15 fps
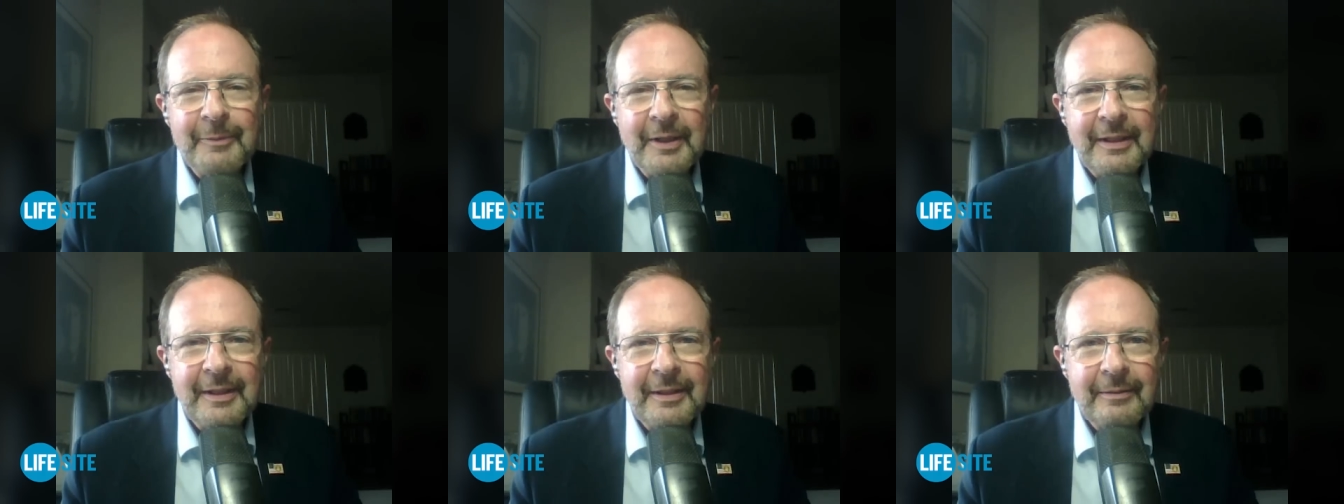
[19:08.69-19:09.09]

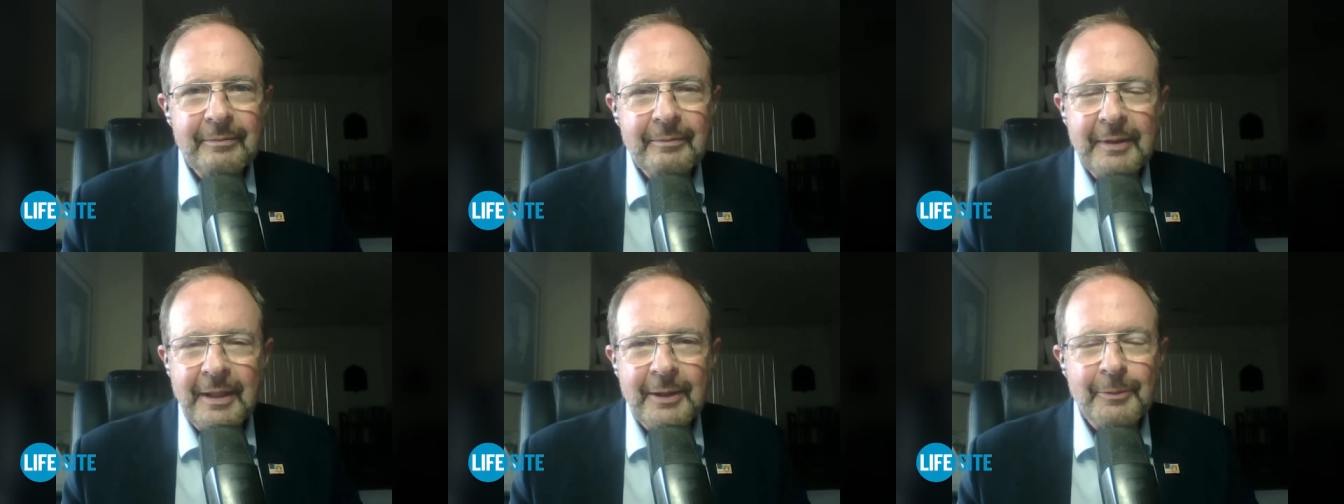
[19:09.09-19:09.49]
Then
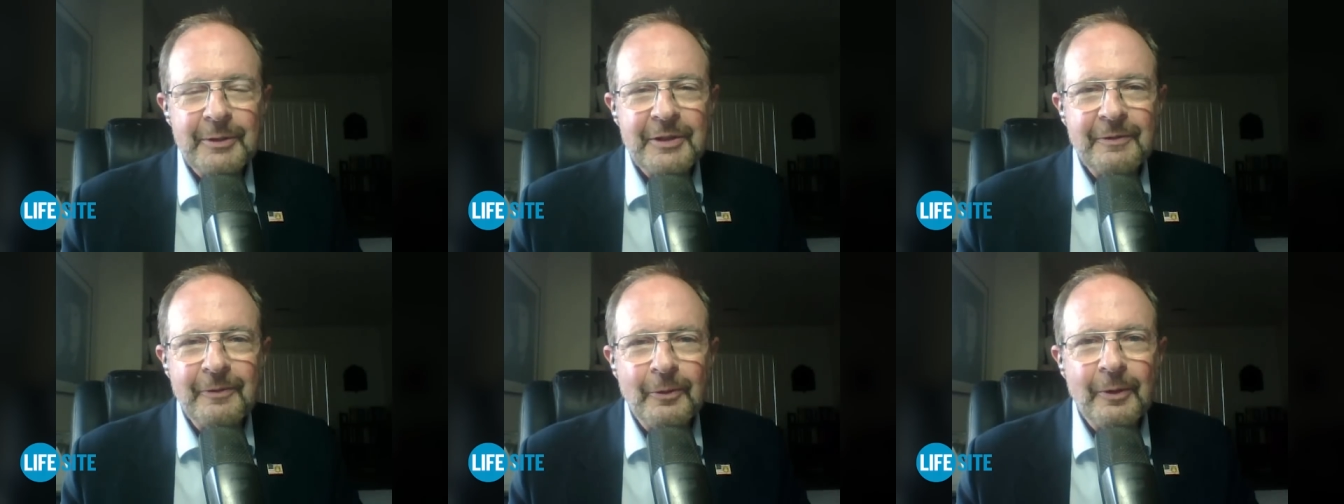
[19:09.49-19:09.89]
there was
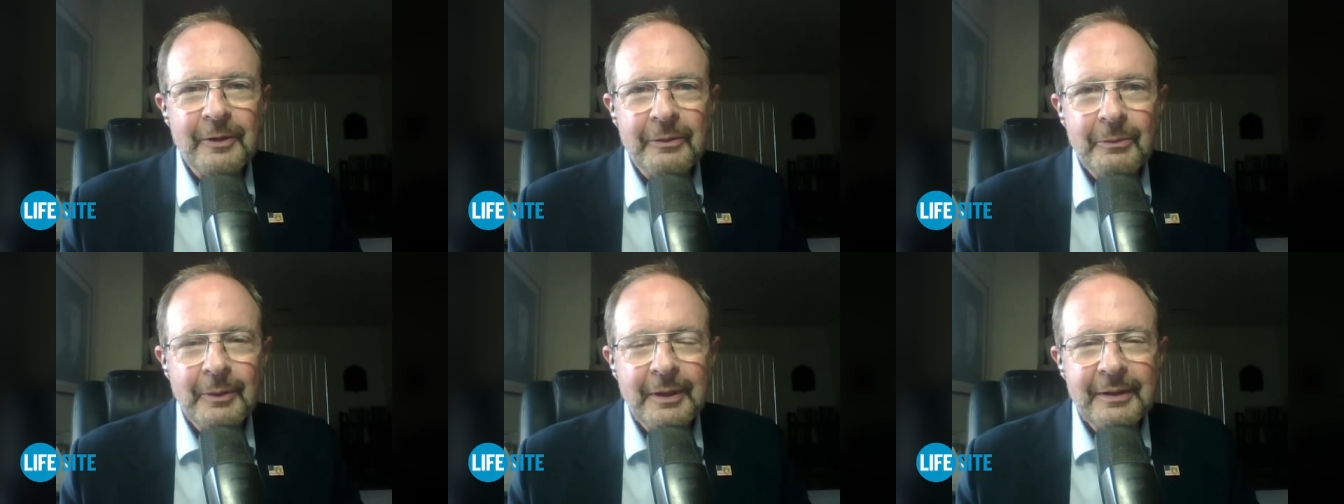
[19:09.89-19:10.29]
a
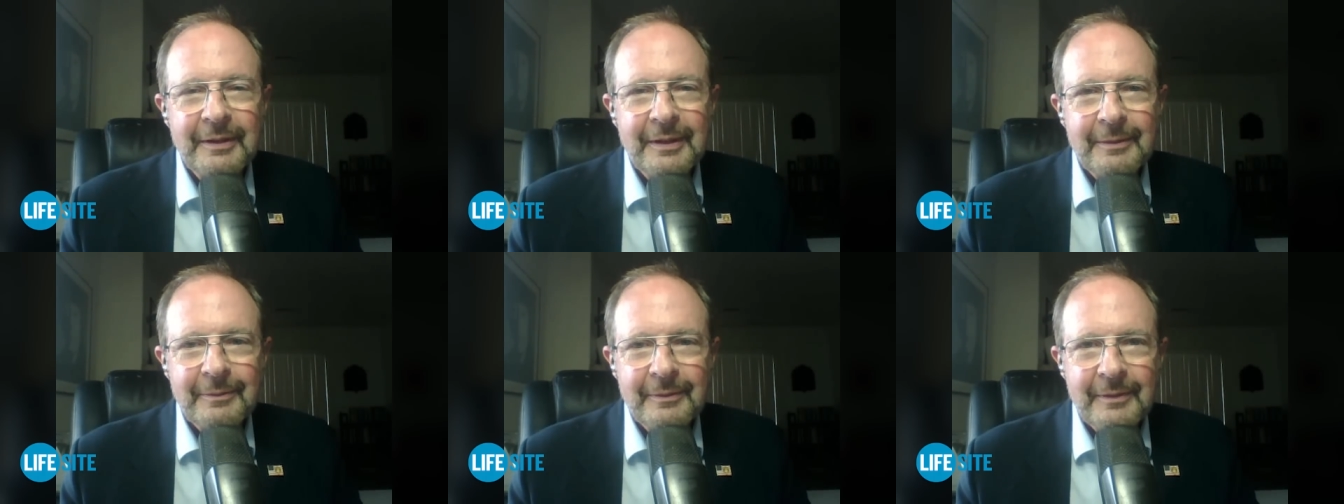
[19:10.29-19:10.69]
4th one
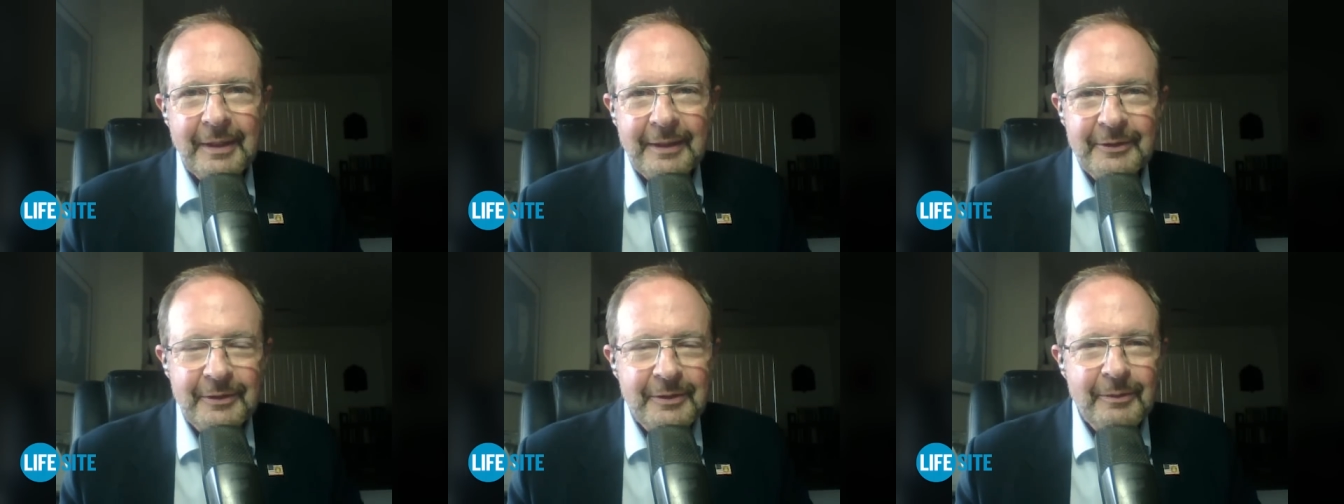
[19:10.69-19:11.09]
that
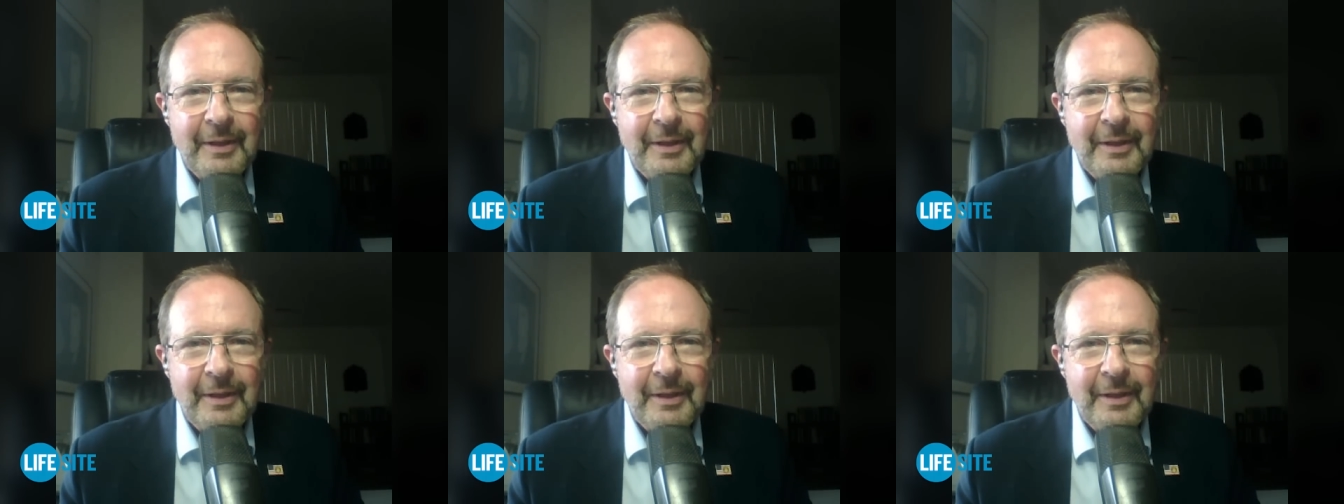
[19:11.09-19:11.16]
had to do,